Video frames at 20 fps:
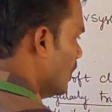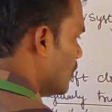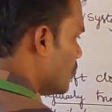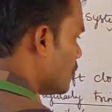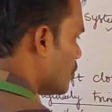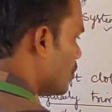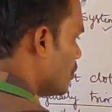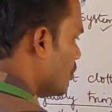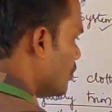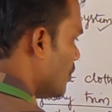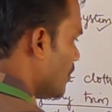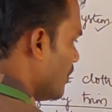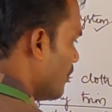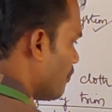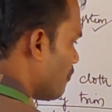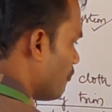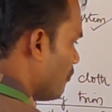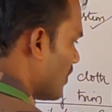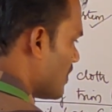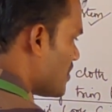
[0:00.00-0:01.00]
so
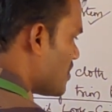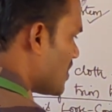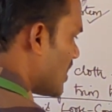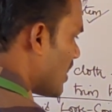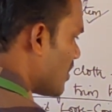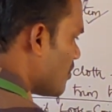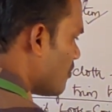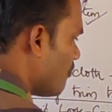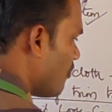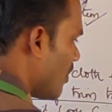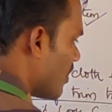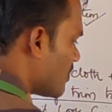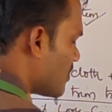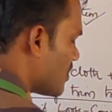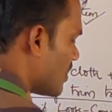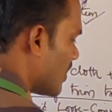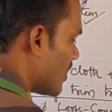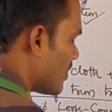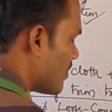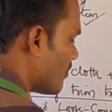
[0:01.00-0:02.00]
if one shadow falls
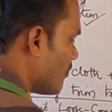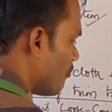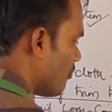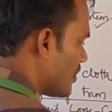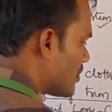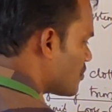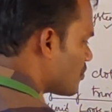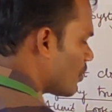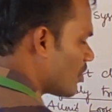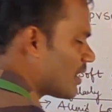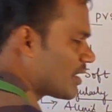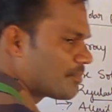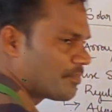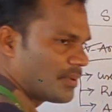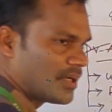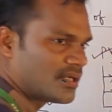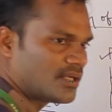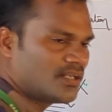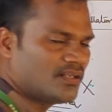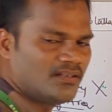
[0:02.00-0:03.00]
on one solar
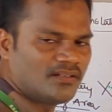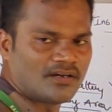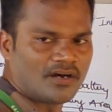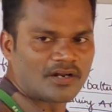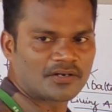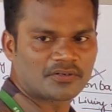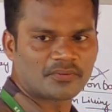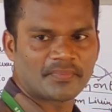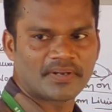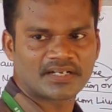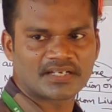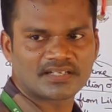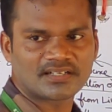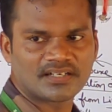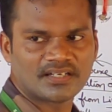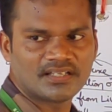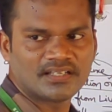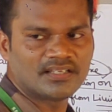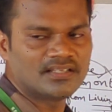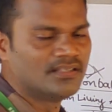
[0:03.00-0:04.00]
panel,
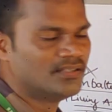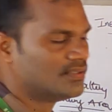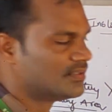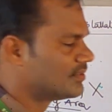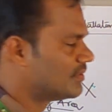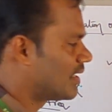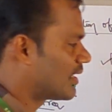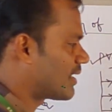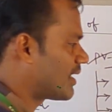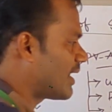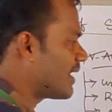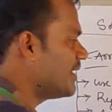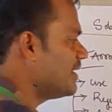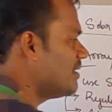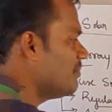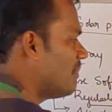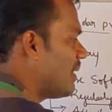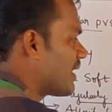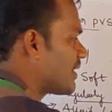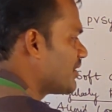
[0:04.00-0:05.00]
automatically the
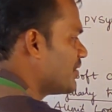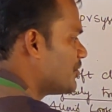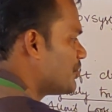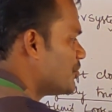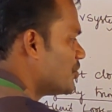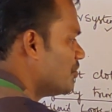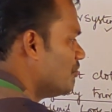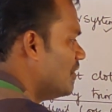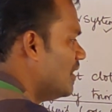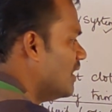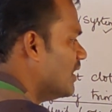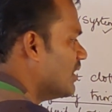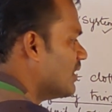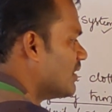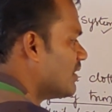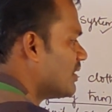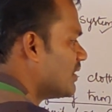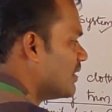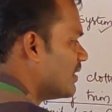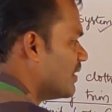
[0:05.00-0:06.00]
current magnitude will
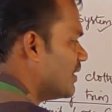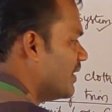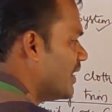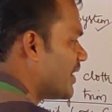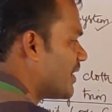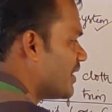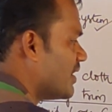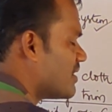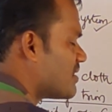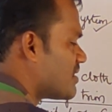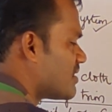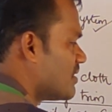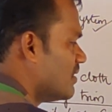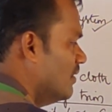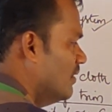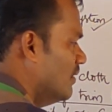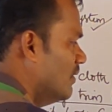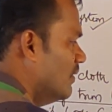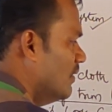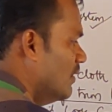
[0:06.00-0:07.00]
decrease.
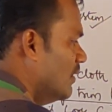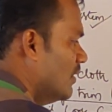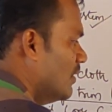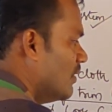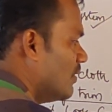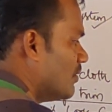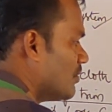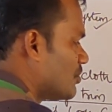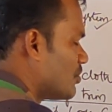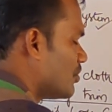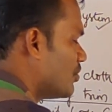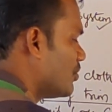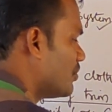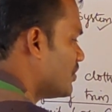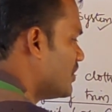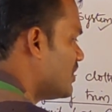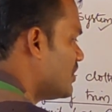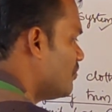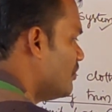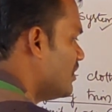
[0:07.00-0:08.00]
So
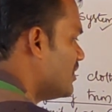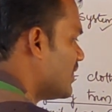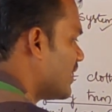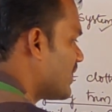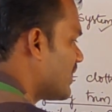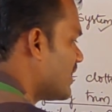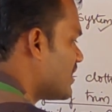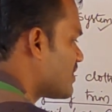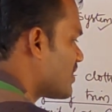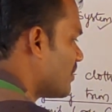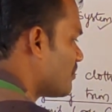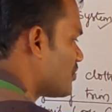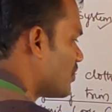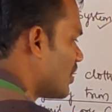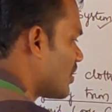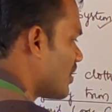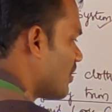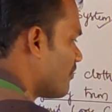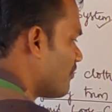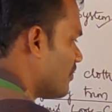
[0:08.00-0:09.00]
this will generate some
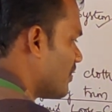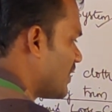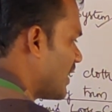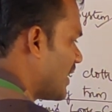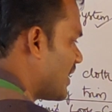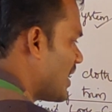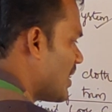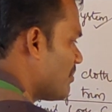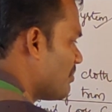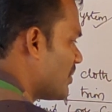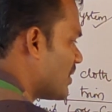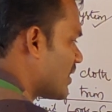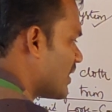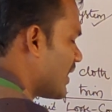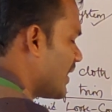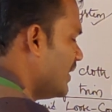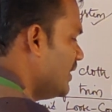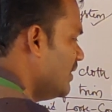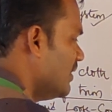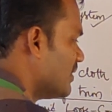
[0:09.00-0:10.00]
sort of 10 ampere
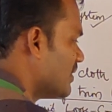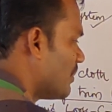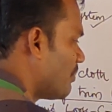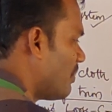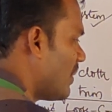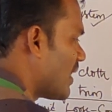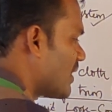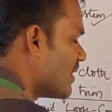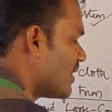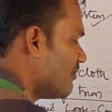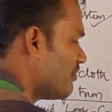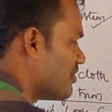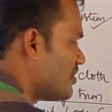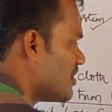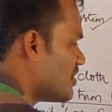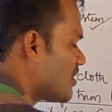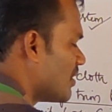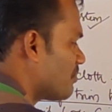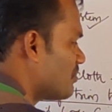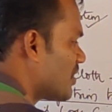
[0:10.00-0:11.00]
current. The panel which
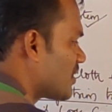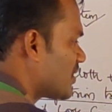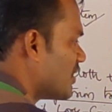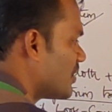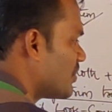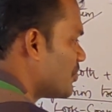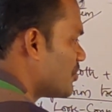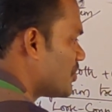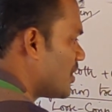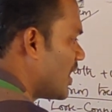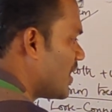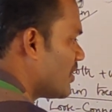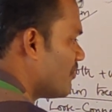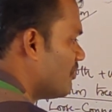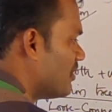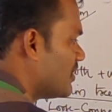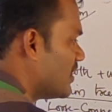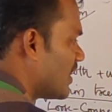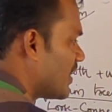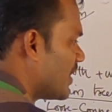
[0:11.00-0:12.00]
is subjected to shadow
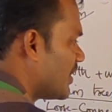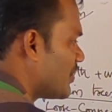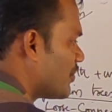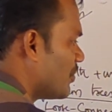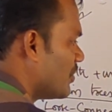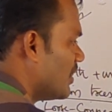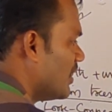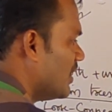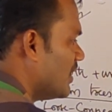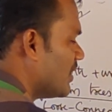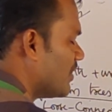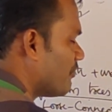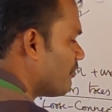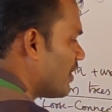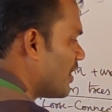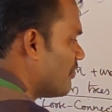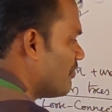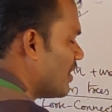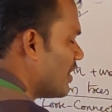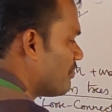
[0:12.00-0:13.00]
will generate only
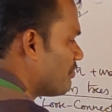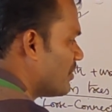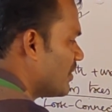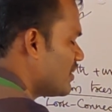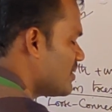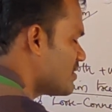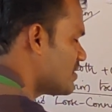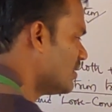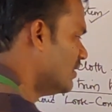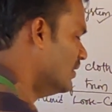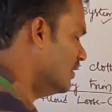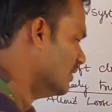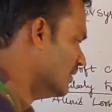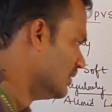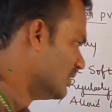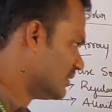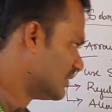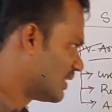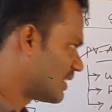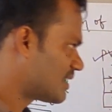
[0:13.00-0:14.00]
5
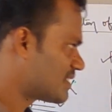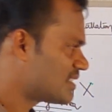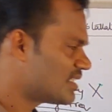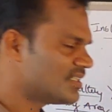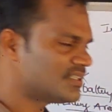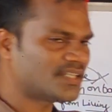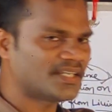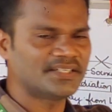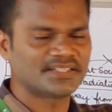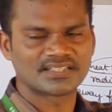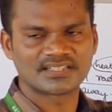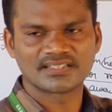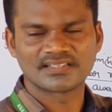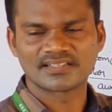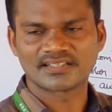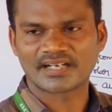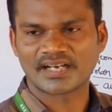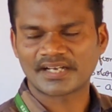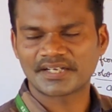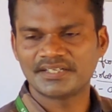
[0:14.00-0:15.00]
amperes. The
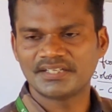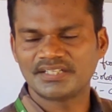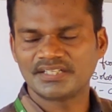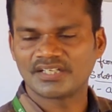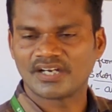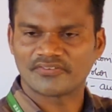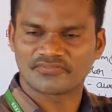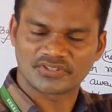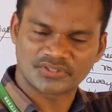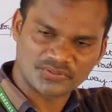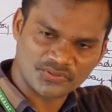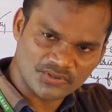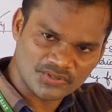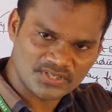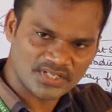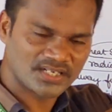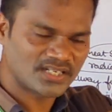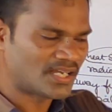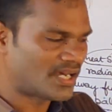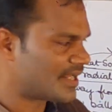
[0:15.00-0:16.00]
resultant current of the
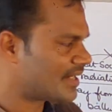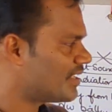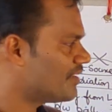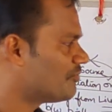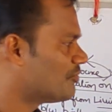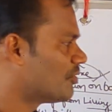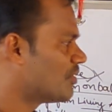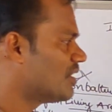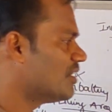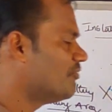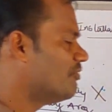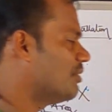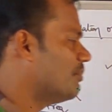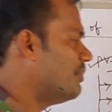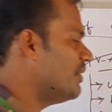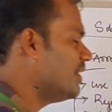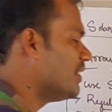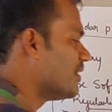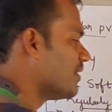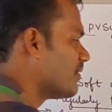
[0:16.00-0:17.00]
total array only will
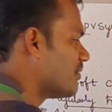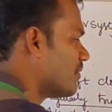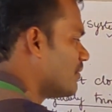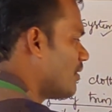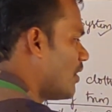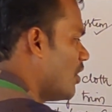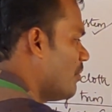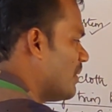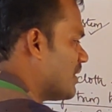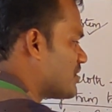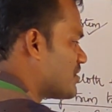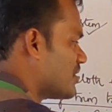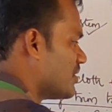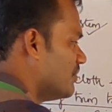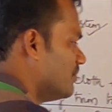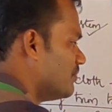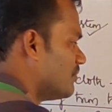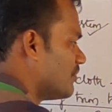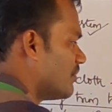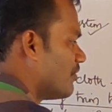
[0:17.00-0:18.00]
be how much?
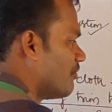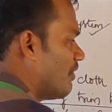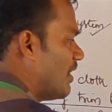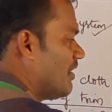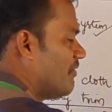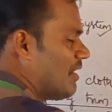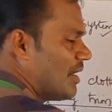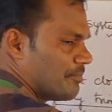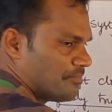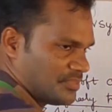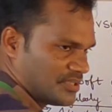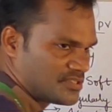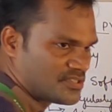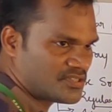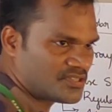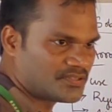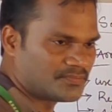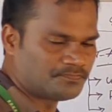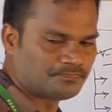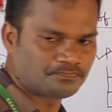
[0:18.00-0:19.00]
5
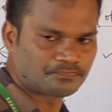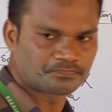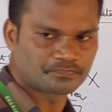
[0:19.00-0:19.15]
amperes.